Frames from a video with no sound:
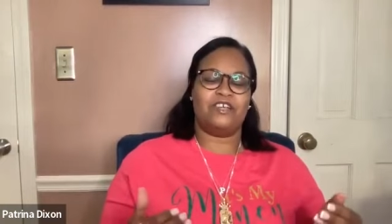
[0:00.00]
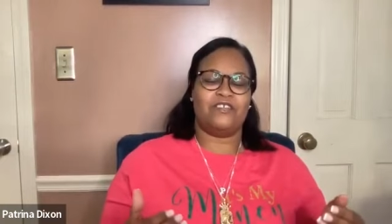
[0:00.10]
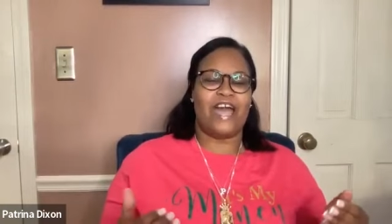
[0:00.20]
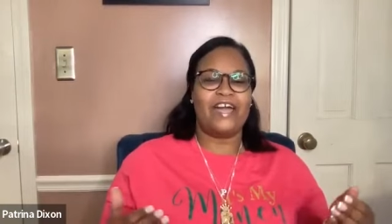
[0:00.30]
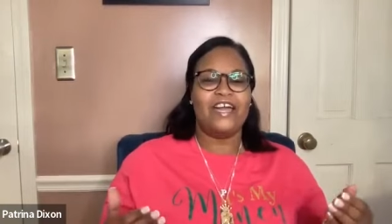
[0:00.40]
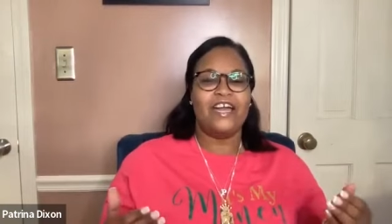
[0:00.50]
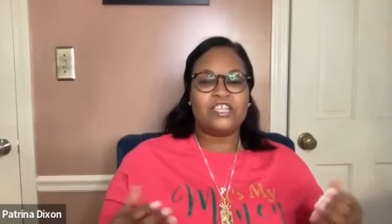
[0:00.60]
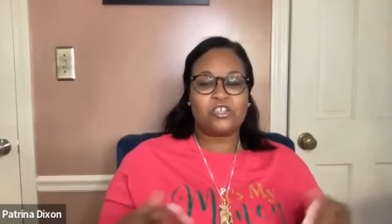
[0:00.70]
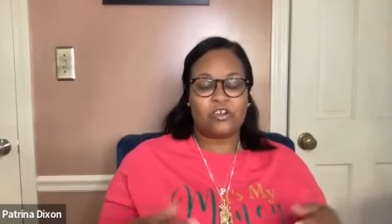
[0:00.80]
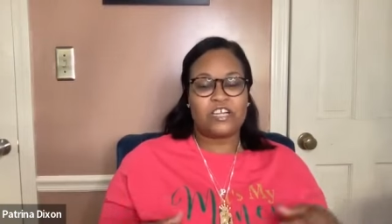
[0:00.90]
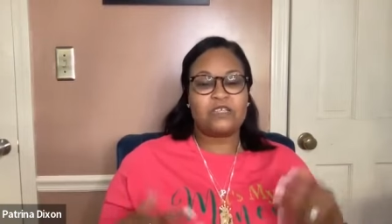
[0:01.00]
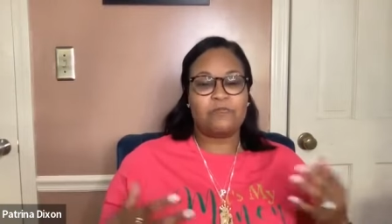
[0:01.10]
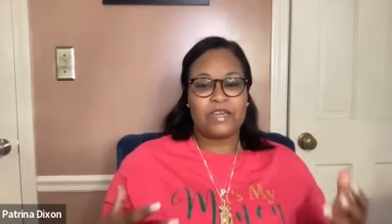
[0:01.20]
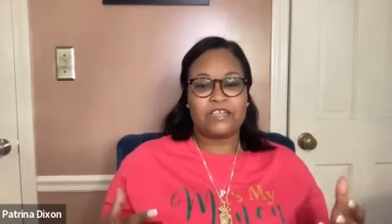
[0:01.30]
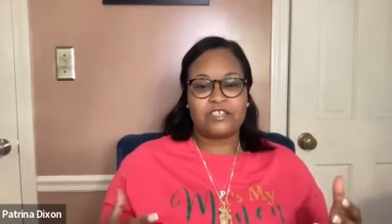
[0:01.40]
So that sort of
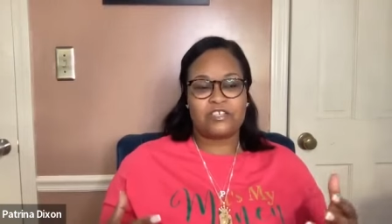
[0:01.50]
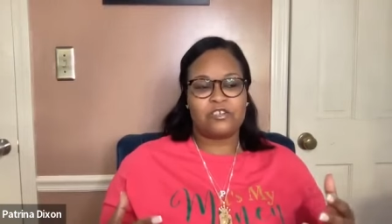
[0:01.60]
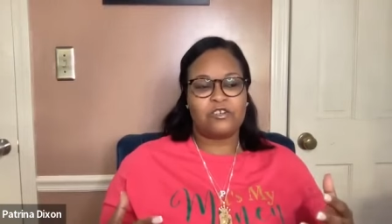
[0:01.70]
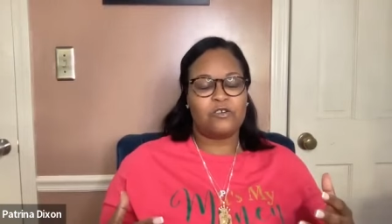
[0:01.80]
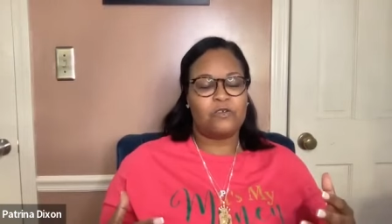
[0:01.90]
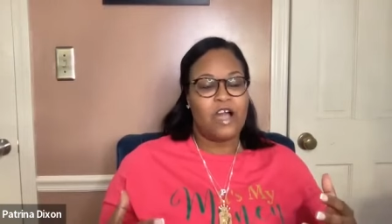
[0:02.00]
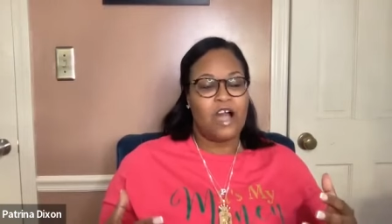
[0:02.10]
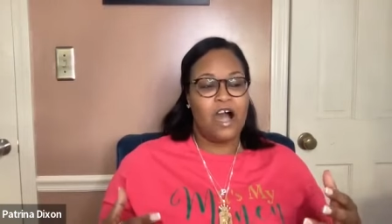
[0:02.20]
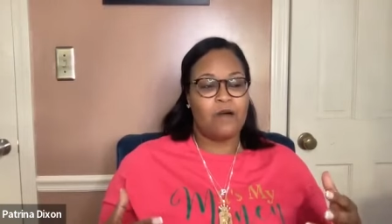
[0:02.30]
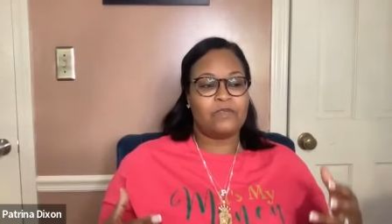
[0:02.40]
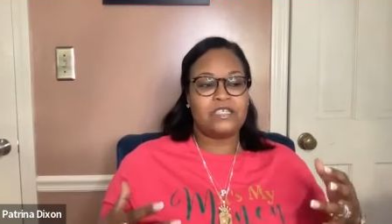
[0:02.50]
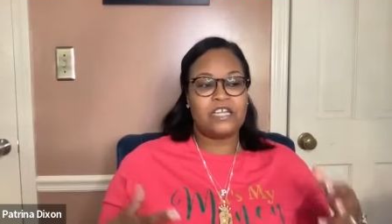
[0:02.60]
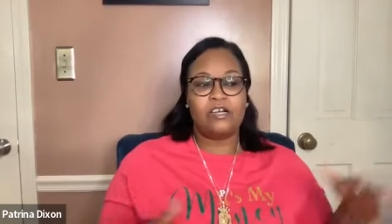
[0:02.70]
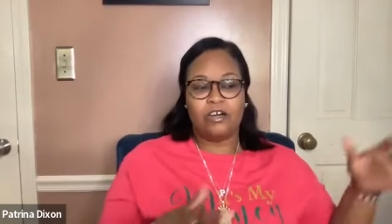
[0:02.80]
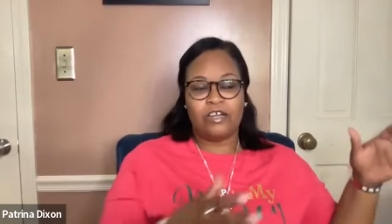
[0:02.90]
speaks to um,
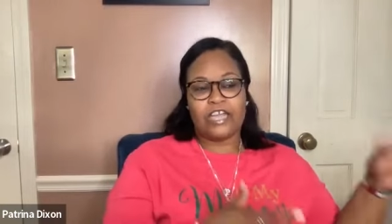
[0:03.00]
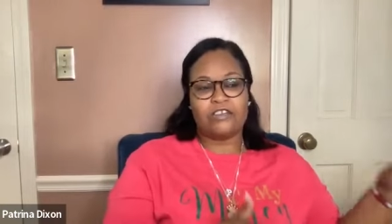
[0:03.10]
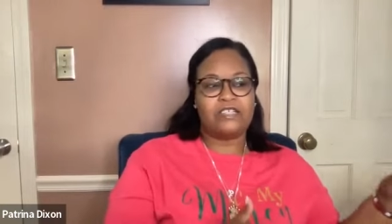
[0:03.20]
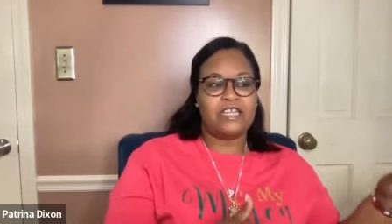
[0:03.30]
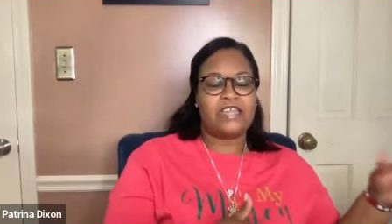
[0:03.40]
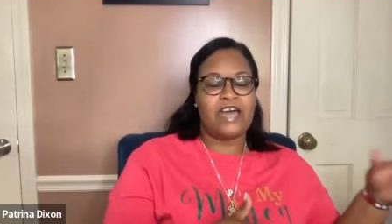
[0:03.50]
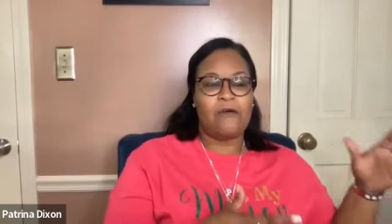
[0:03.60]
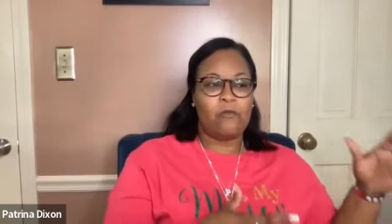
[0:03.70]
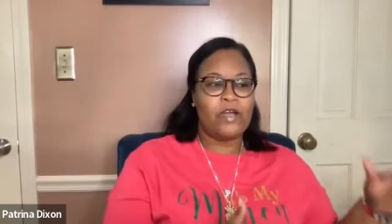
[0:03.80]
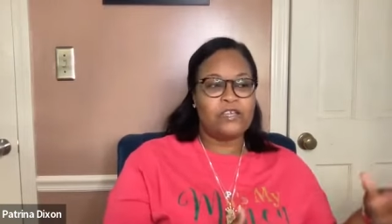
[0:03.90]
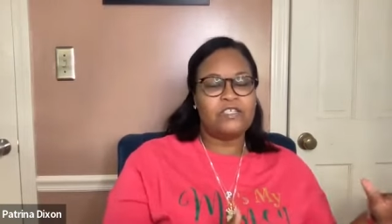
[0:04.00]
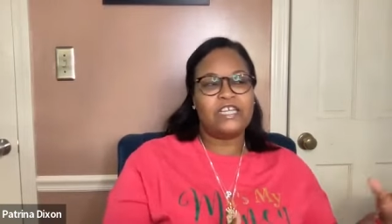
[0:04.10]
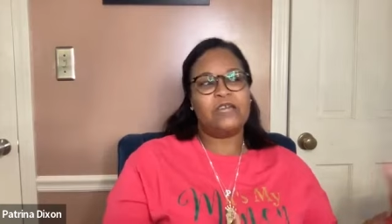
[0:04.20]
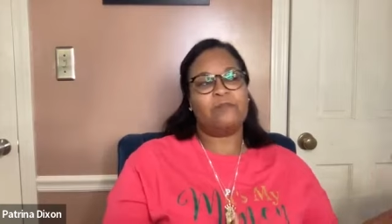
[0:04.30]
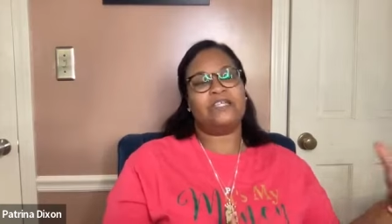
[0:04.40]
still, okay, you did that when you
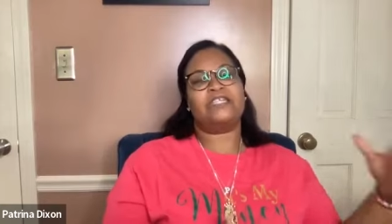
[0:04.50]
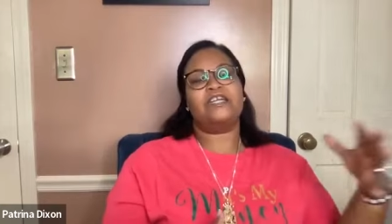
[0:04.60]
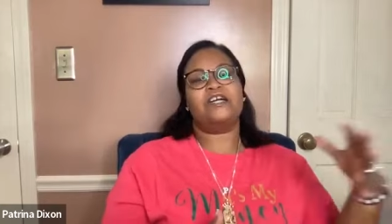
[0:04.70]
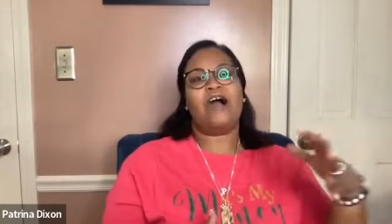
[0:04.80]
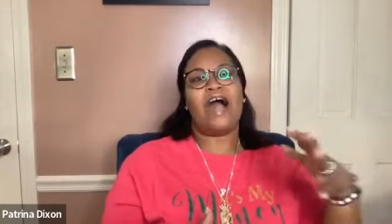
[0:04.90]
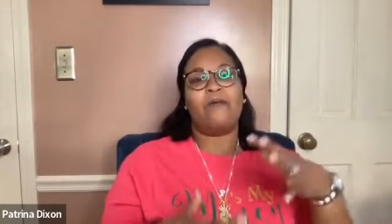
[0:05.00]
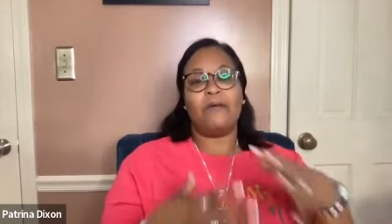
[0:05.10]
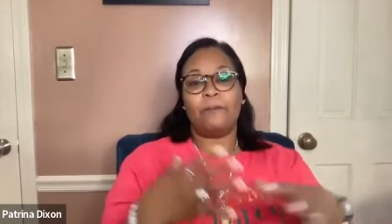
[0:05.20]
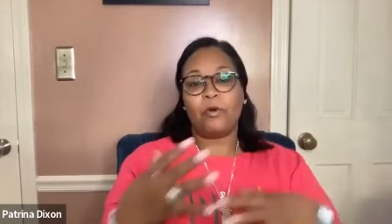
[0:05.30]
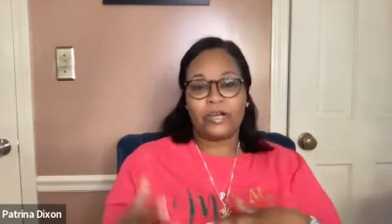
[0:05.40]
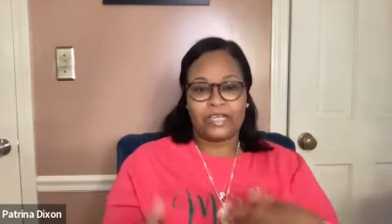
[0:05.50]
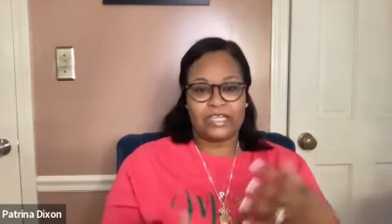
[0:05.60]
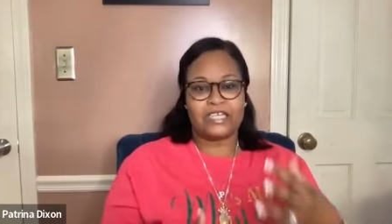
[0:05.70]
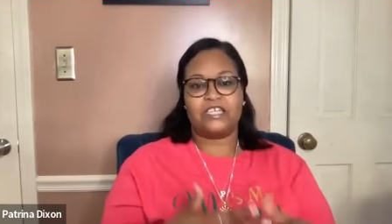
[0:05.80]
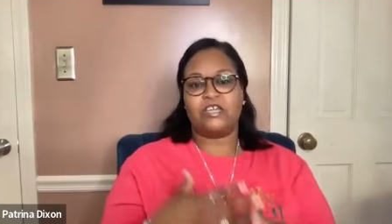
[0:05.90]
did, but still how important it
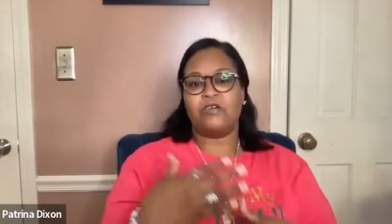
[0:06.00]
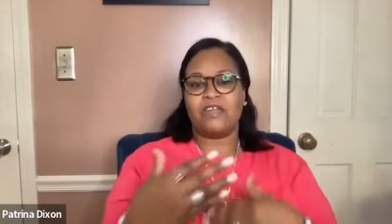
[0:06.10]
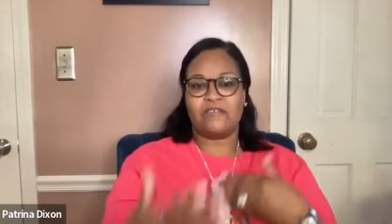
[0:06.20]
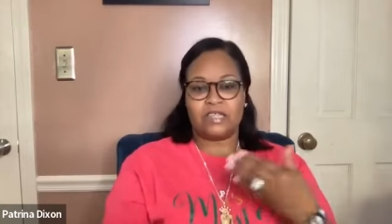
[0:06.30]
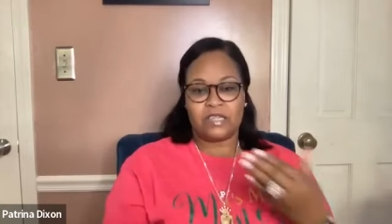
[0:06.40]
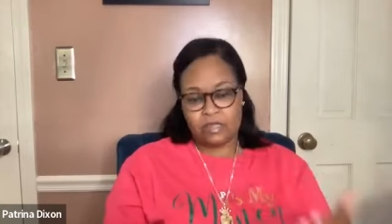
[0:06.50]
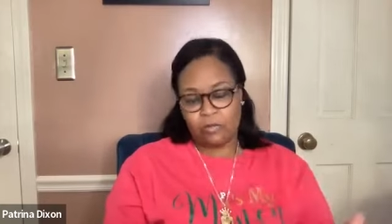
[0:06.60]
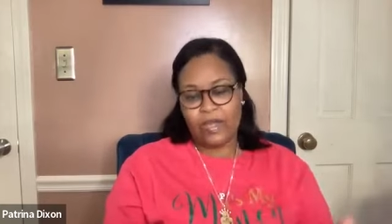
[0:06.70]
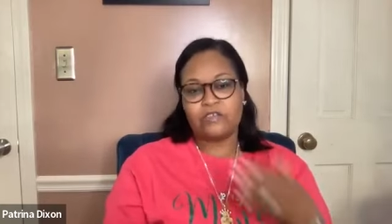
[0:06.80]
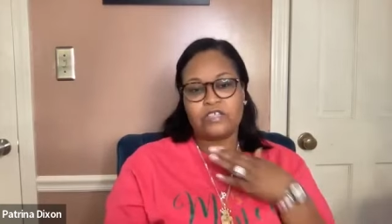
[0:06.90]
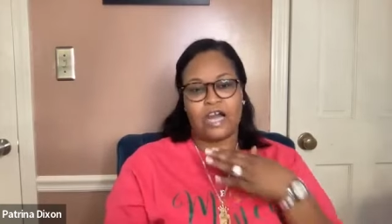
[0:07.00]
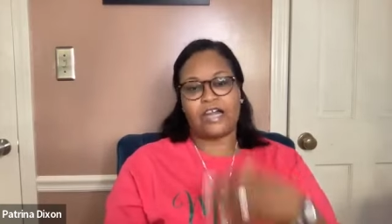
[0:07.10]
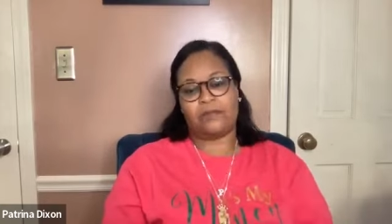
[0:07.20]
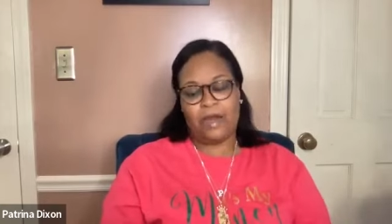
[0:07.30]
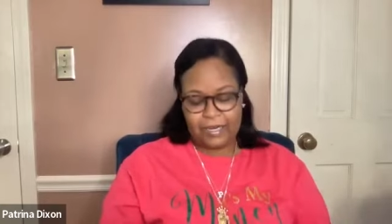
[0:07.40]
is to you, even the way you
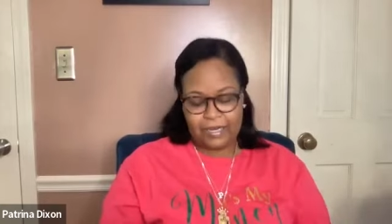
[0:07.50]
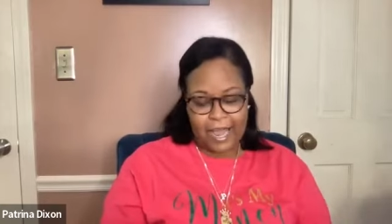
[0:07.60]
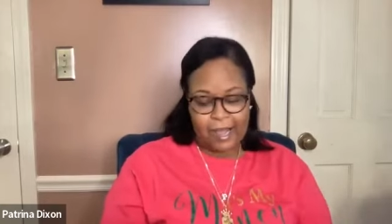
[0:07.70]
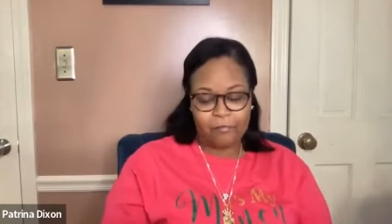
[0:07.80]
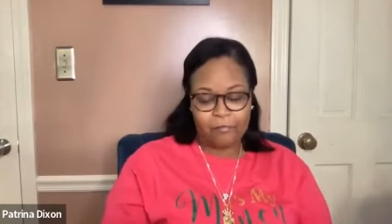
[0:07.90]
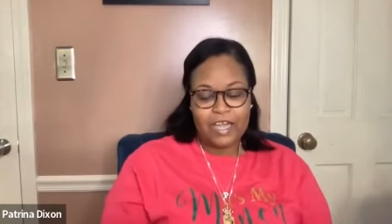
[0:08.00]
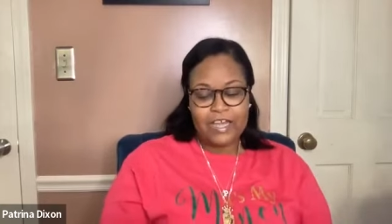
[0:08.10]
talk about it now.